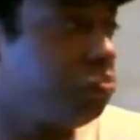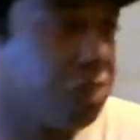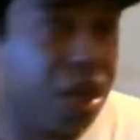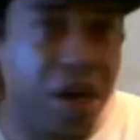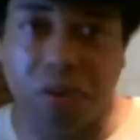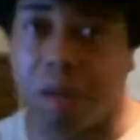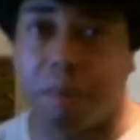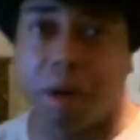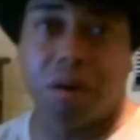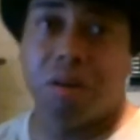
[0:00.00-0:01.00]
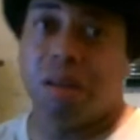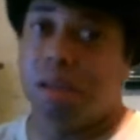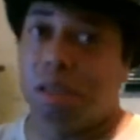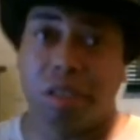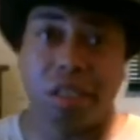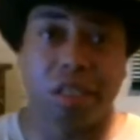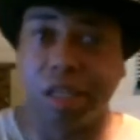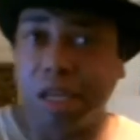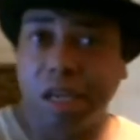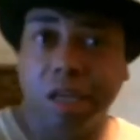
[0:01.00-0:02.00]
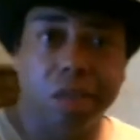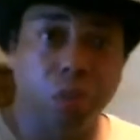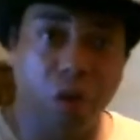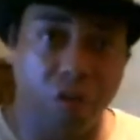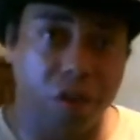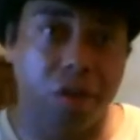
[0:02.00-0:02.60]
everything about it is it, just a tense movie.